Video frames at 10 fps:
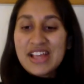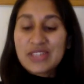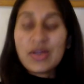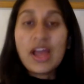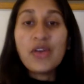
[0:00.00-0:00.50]

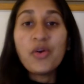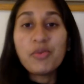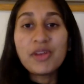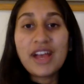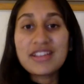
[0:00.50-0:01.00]
So I
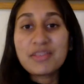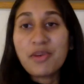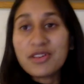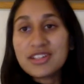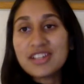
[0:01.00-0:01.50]
hope you guys are
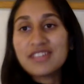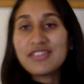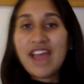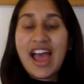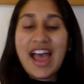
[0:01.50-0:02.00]
positive,
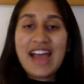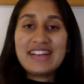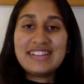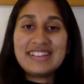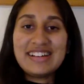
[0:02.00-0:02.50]

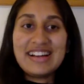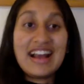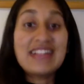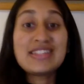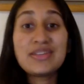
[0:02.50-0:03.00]
and
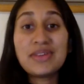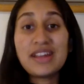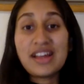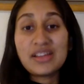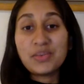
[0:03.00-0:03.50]
I'll see you in
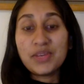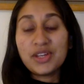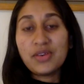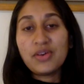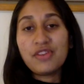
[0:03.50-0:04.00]
another
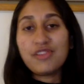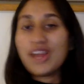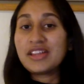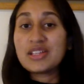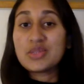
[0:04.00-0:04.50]
video. If you
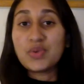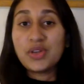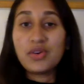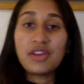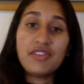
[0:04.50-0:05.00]
like this
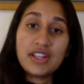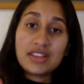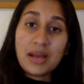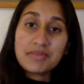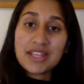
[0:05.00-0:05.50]
video, give it
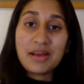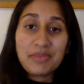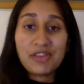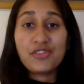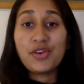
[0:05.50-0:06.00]
a thumbs up.
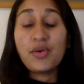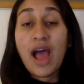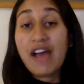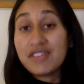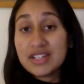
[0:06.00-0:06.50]
If you
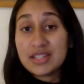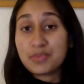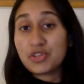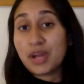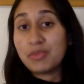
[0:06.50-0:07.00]
haven't
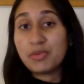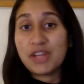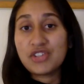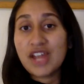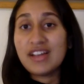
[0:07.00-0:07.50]
subscribed to my
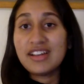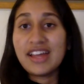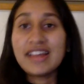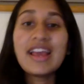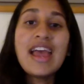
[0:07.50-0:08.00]
channel
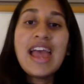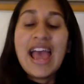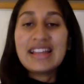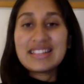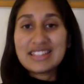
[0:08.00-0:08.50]
yet,
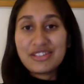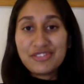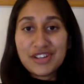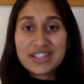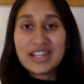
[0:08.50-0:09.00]
and this is the
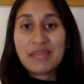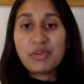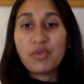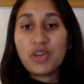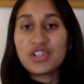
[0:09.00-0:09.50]
first time
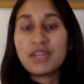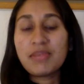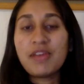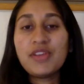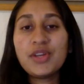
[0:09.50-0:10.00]
you're watching
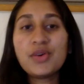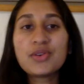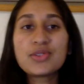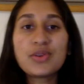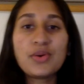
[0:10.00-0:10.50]
my video,
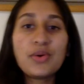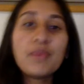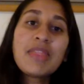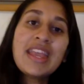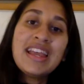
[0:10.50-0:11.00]
so
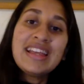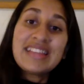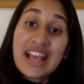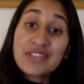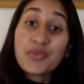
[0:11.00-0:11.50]

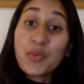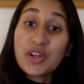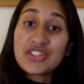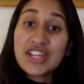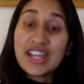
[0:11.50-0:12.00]
thanks for
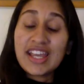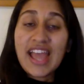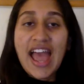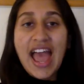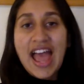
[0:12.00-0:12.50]
watching
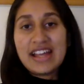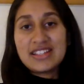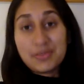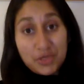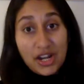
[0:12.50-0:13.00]
and
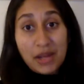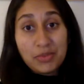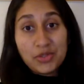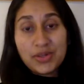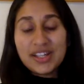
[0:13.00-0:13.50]
subscribe
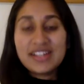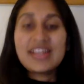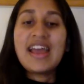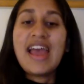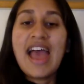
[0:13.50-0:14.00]
to it.
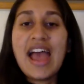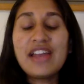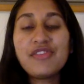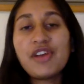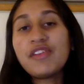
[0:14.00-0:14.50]
And
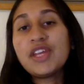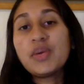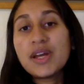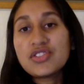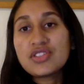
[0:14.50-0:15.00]
if you have any
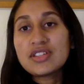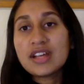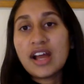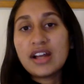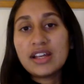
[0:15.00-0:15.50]
questions
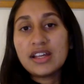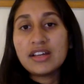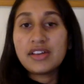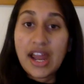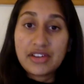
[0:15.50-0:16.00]
regarding
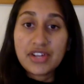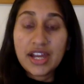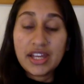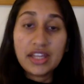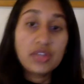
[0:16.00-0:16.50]
grant
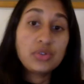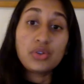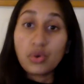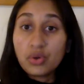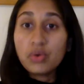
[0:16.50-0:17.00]
writing, you
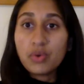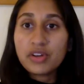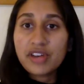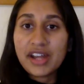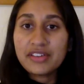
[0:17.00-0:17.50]
don't know what
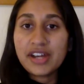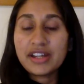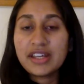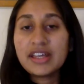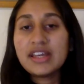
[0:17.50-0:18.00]
grant
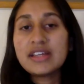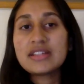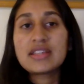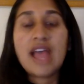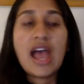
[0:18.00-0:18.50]
writing
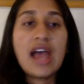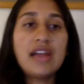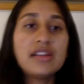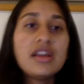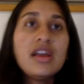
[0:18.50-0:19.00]
is,
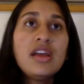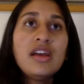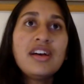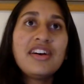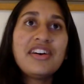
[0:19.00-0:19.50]
and
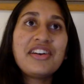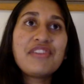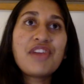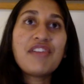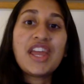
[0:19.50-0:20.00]
if
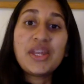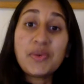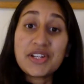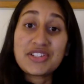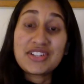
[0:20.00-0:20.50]
you have any
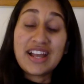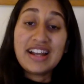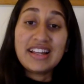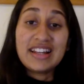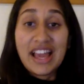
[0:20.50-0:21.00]
questions
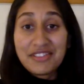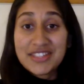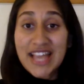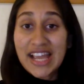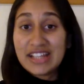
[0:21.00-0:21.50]
regarding life
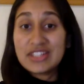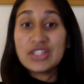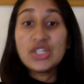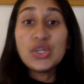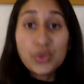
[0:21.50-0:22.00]
science,
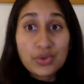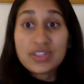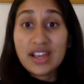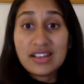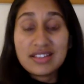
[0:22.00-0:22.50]

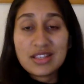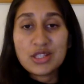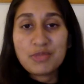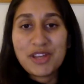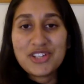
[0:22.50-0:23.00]
neuroscience
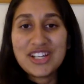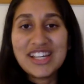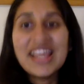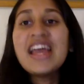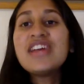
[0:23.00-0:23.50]

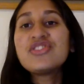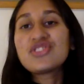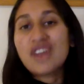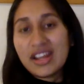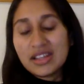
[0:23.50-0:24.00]
especially,
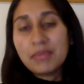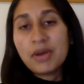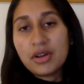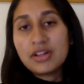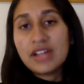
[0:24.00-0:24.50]
just write them
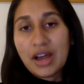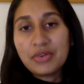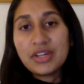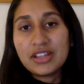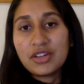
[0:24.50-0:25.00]

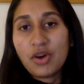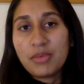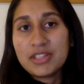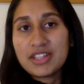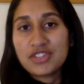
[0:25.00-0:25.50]
down in the
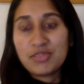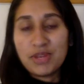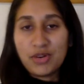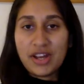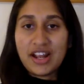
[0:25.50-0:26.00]
comment section
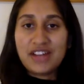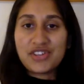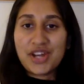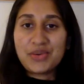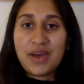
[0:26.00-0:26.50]
below and I'll
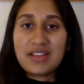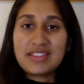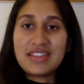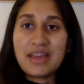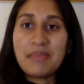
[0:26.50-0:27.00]
try to
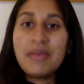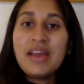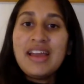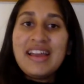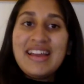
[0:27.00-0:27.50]
answer them.
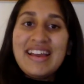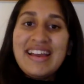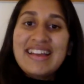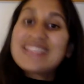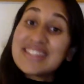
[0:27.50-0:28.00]

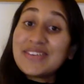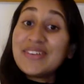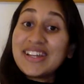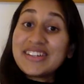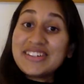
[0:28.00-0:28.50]
See you
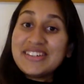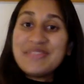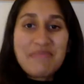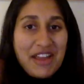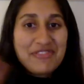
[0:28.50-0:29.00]
later.
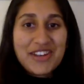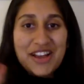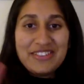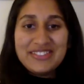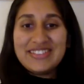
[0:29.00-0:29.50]
Bye for
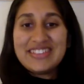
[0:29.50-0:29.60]
now.